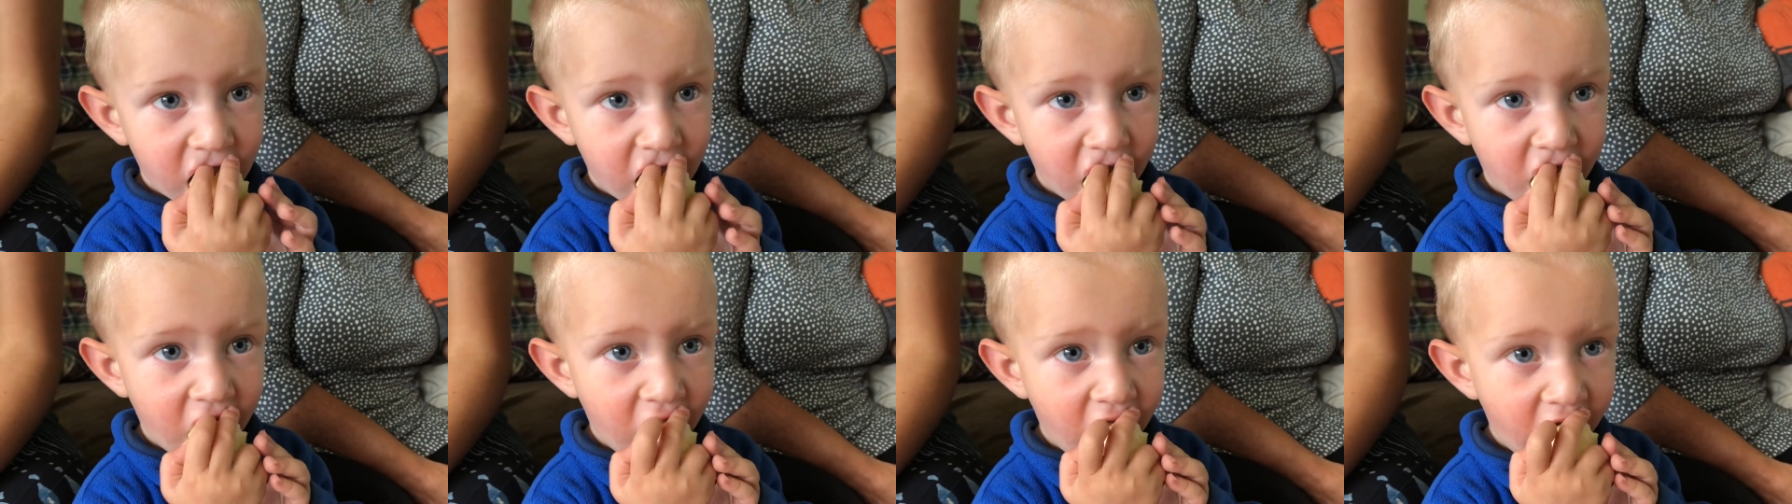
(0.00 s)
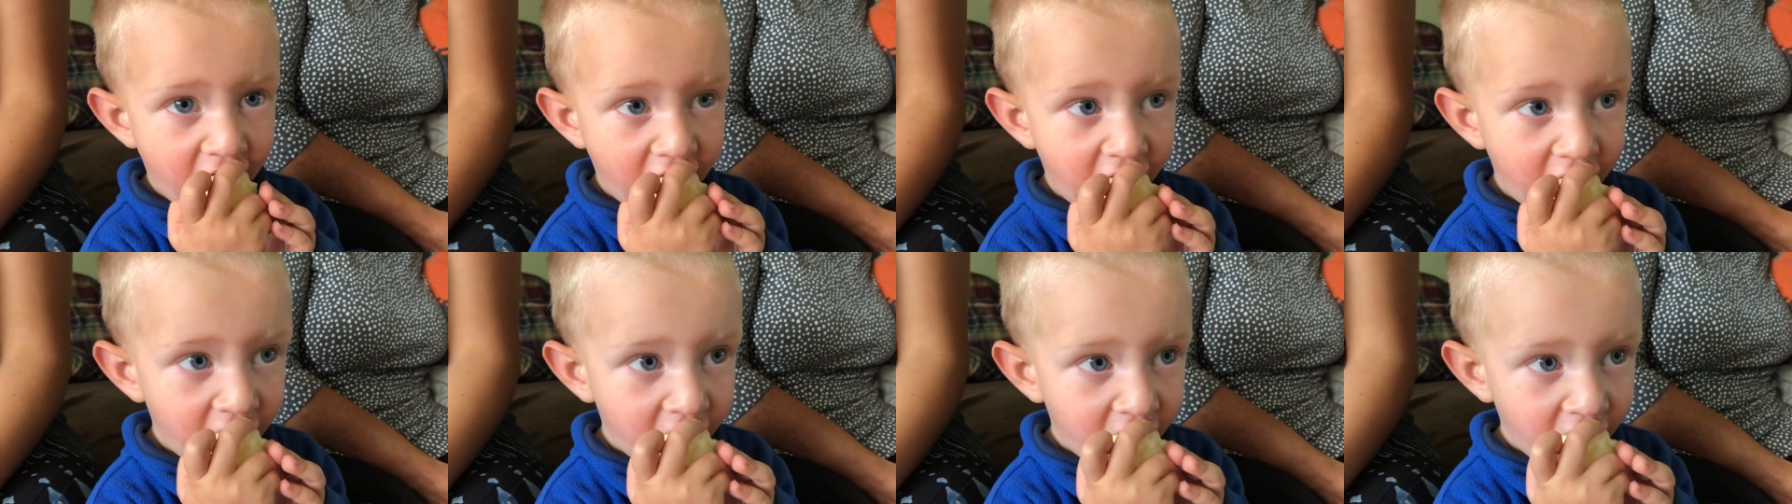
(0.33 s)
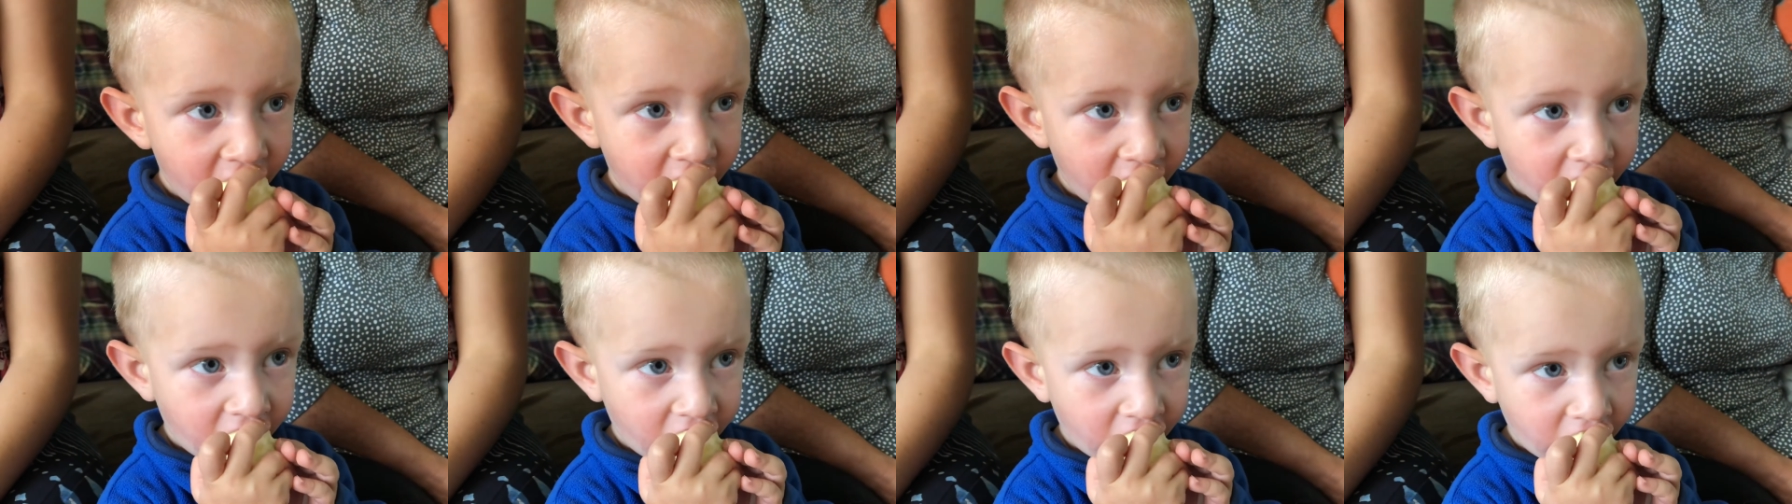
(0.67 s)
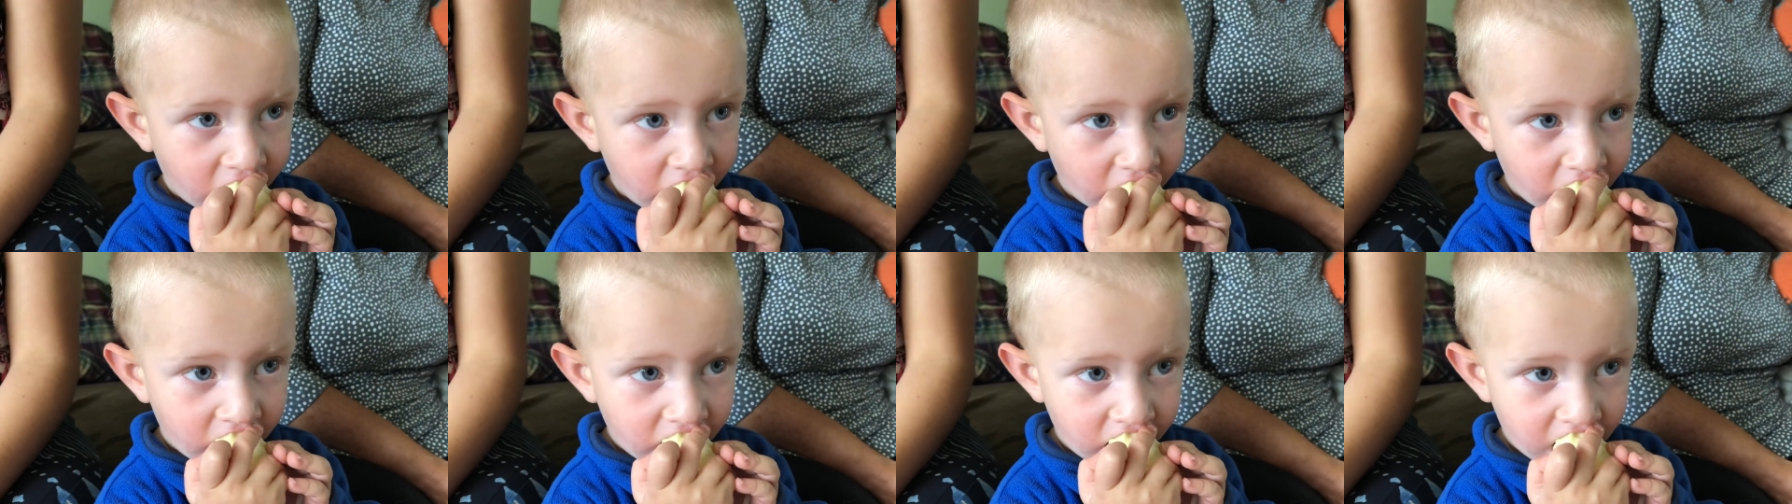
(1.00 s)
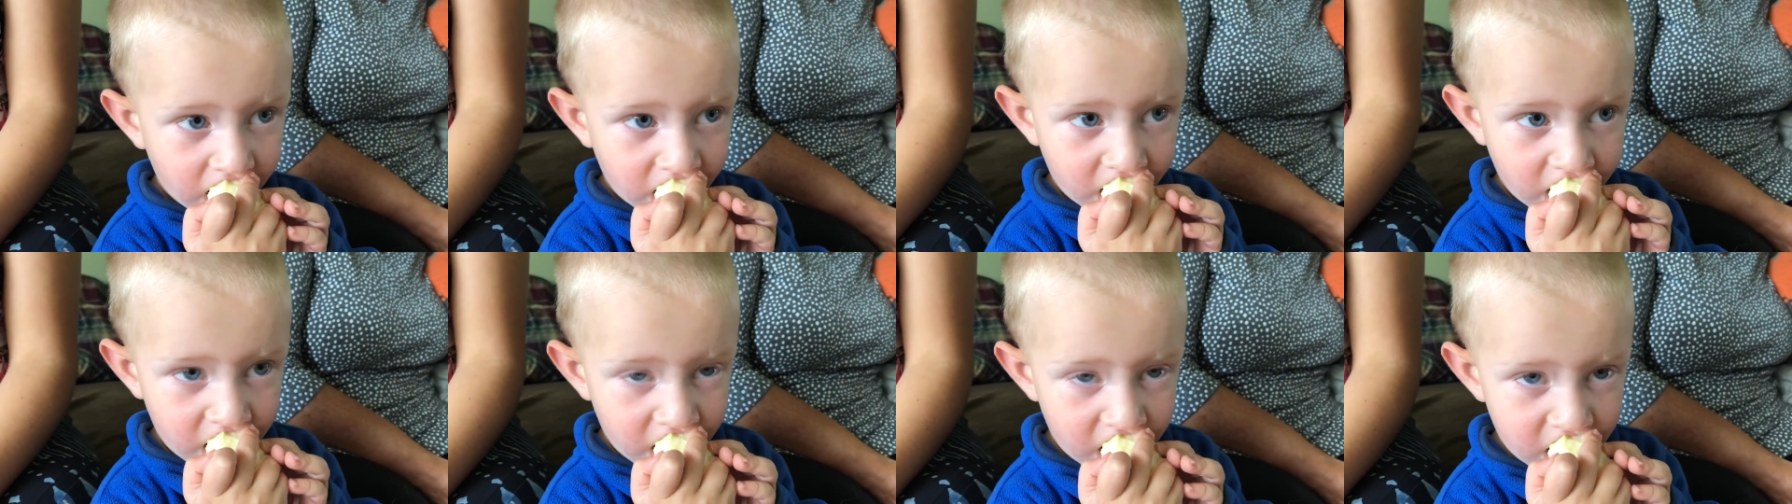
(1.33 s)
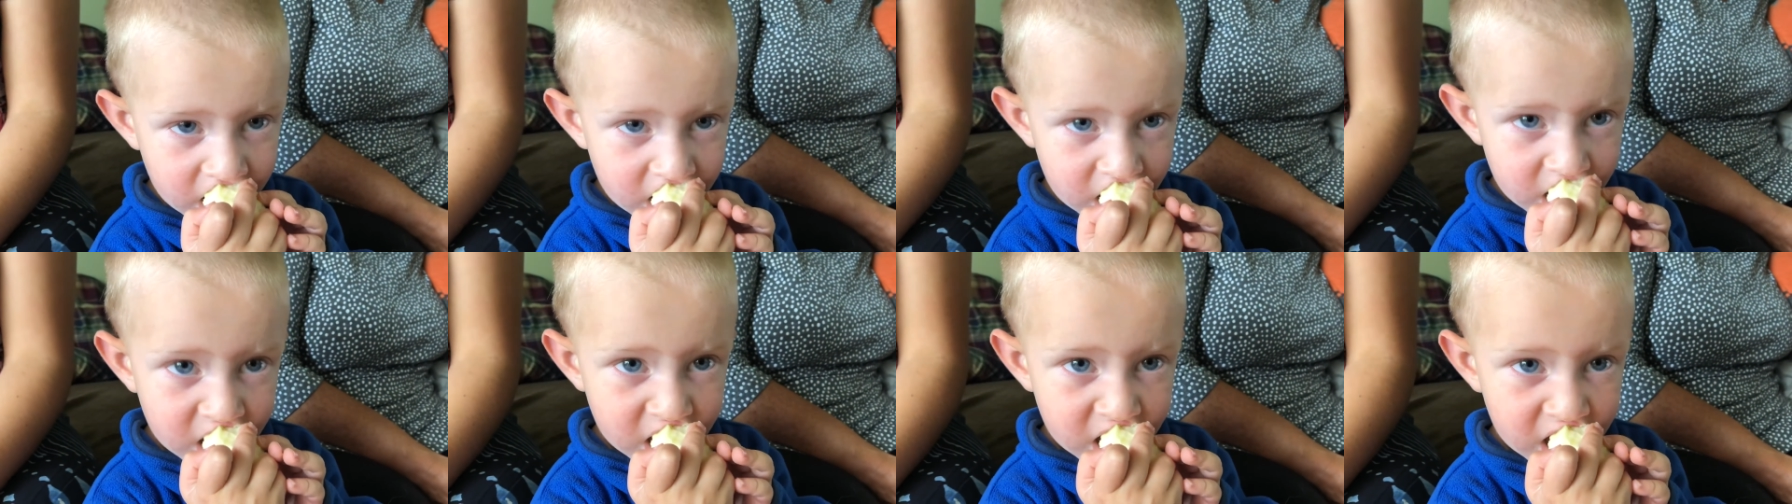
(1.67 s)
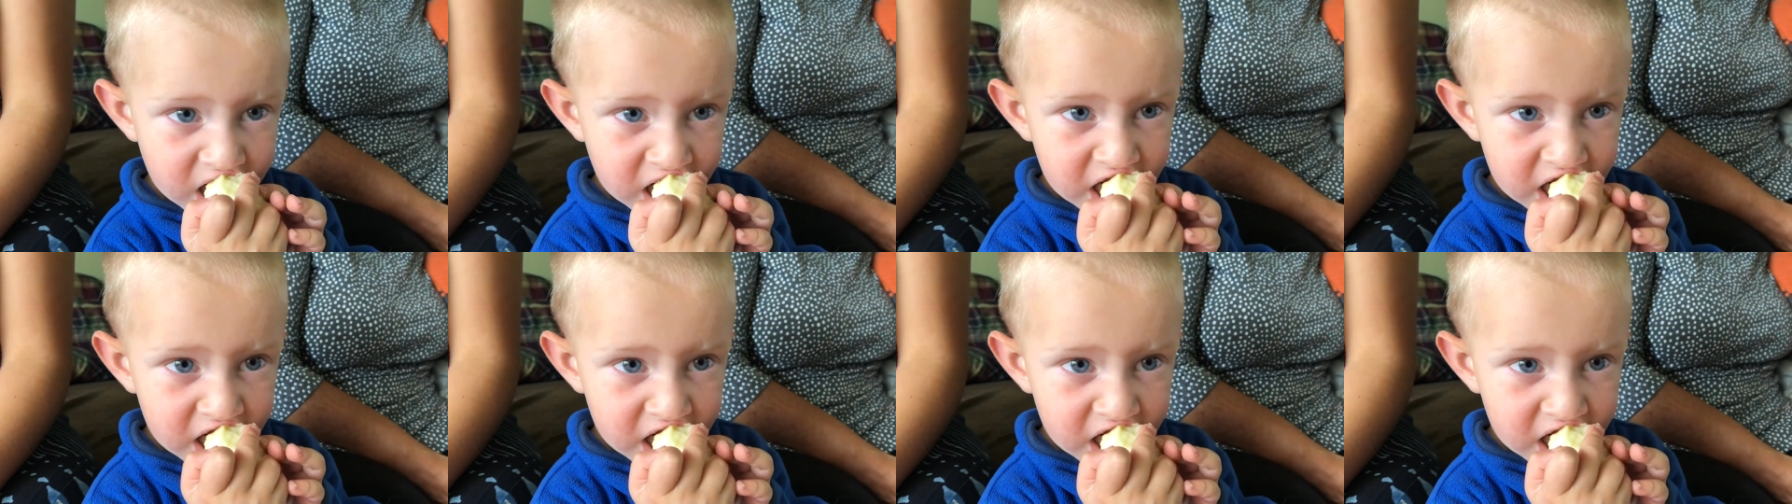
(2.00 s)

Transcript: when do you think baby Gideon's gonna be born?